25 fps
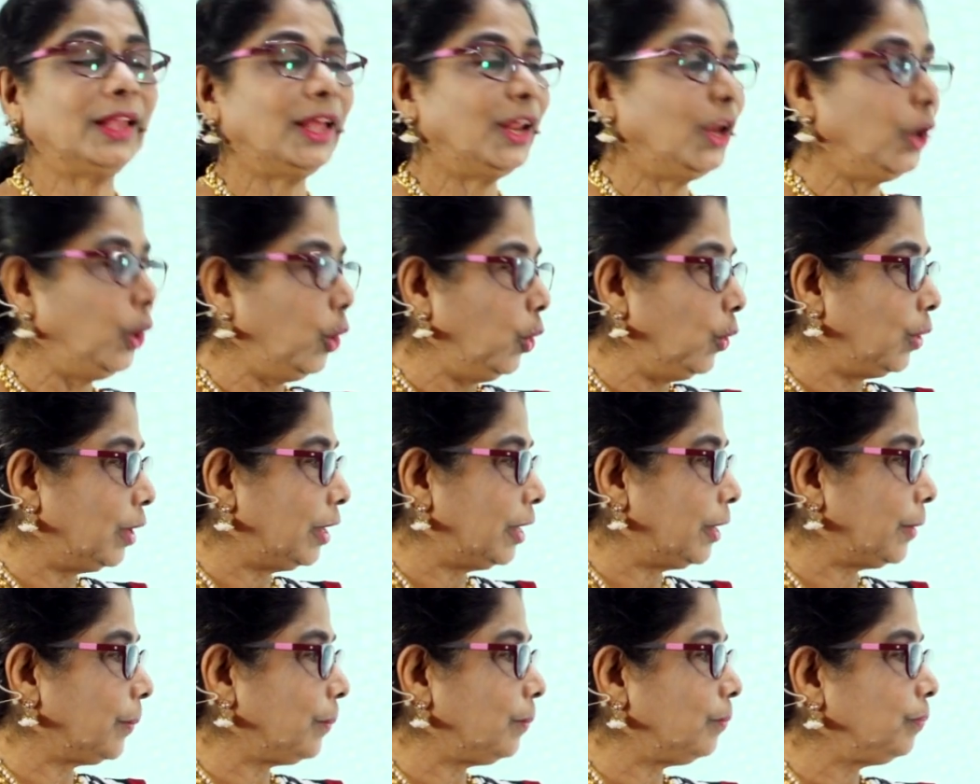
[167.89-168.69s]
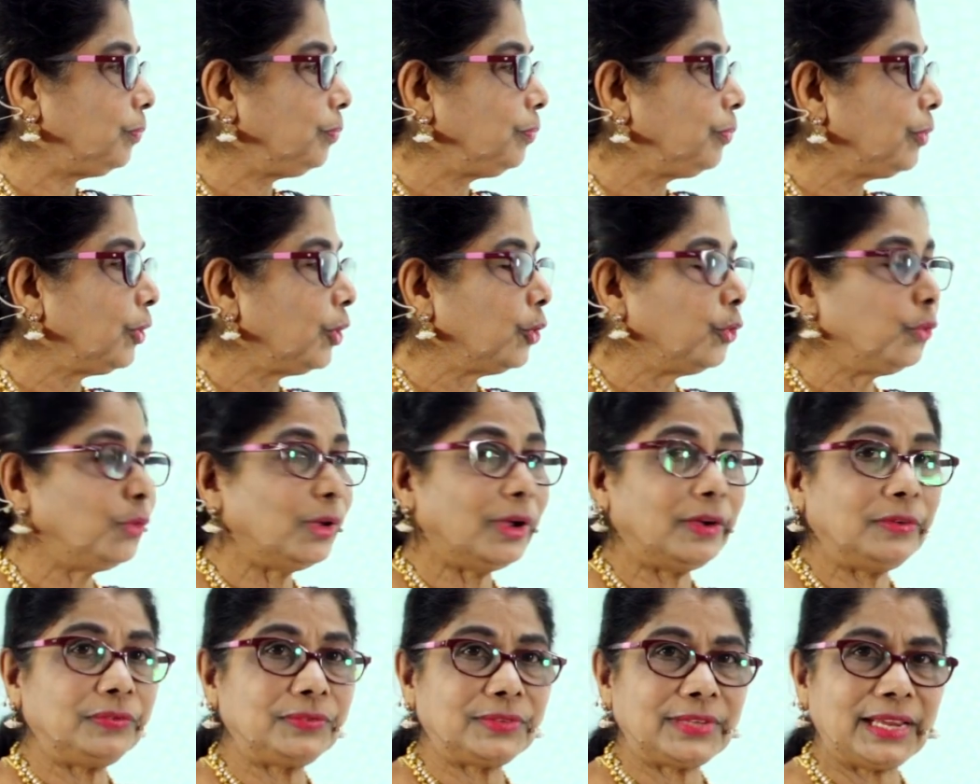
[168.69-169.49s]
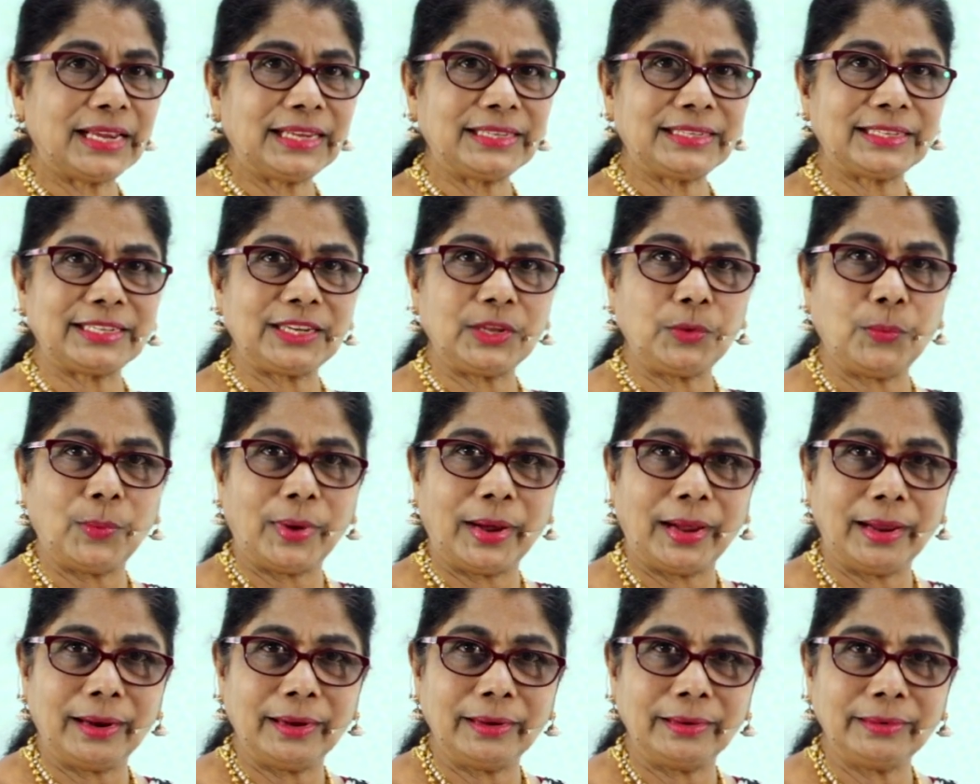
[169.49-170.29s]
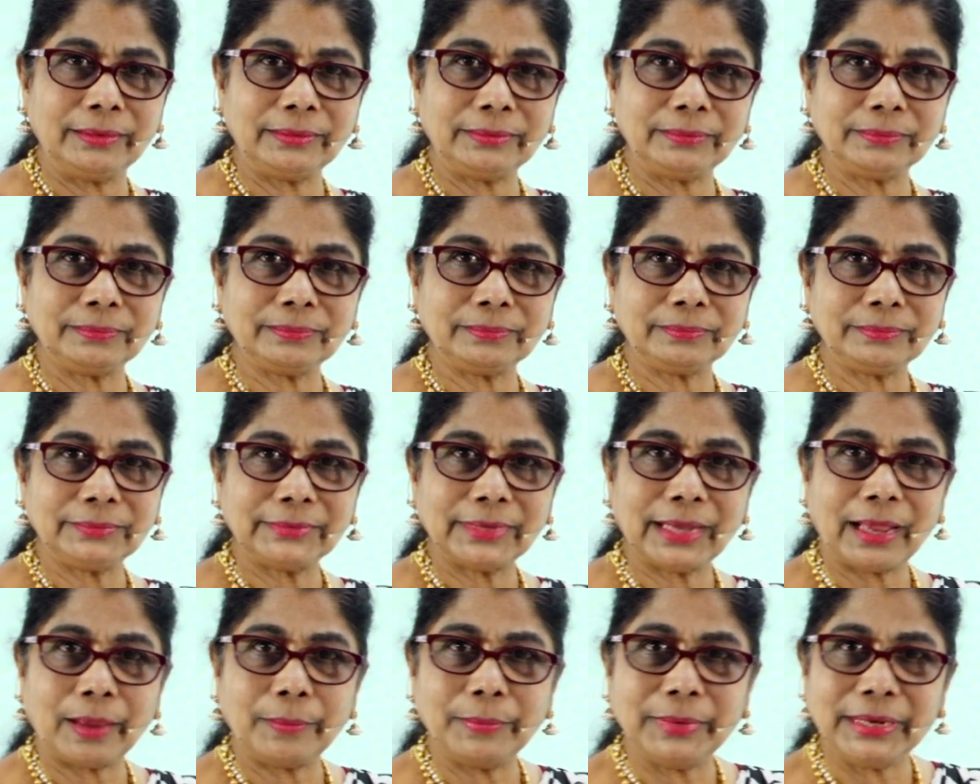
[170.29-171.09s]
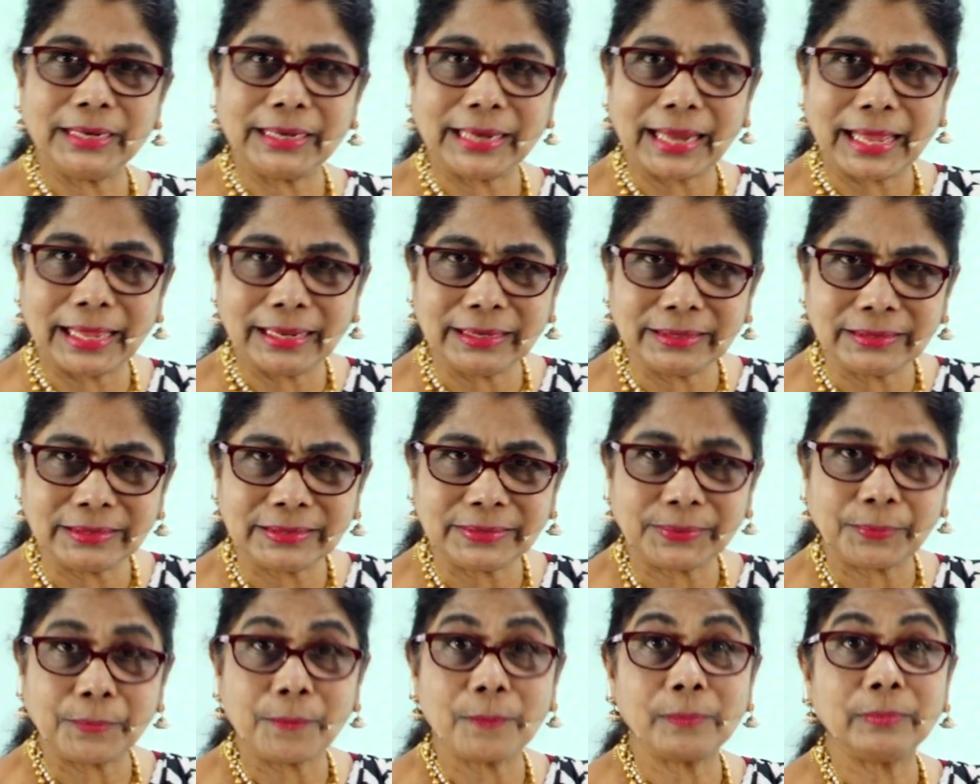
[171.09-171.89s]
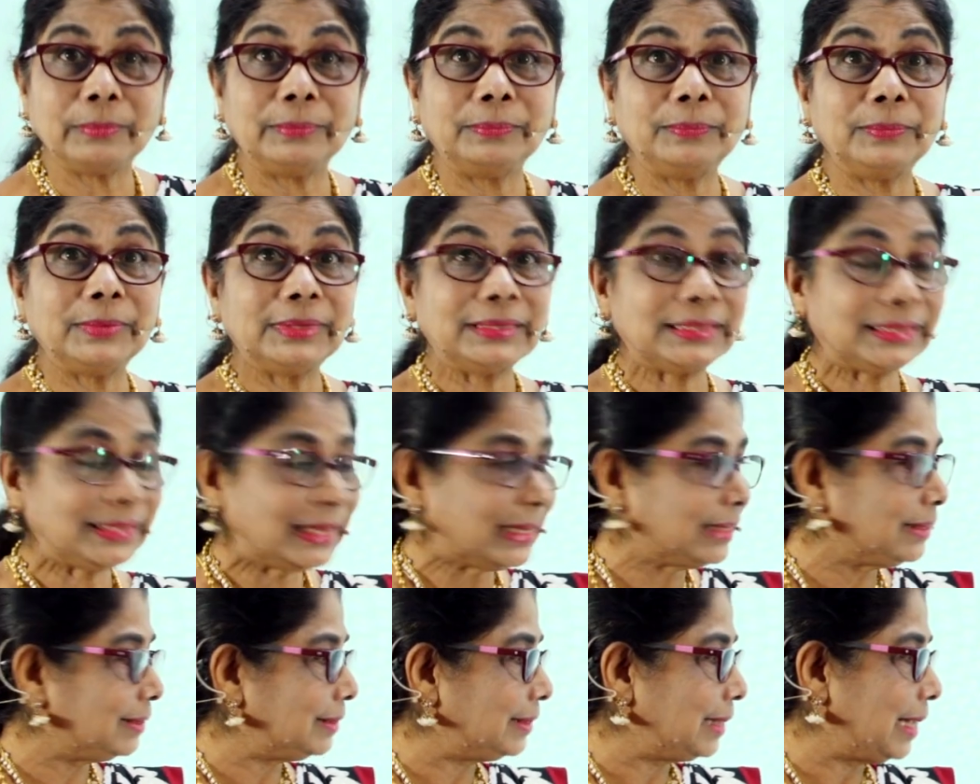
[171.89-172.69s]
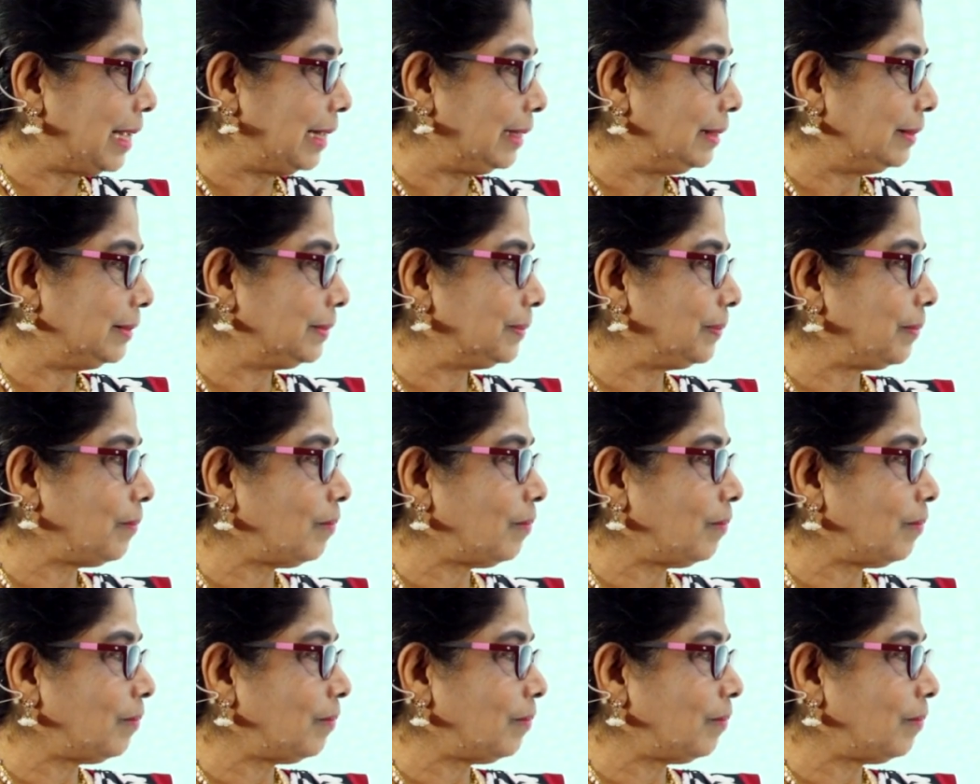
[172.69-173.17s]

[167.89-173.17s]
Look, you have 61, how many tens? 6 tens.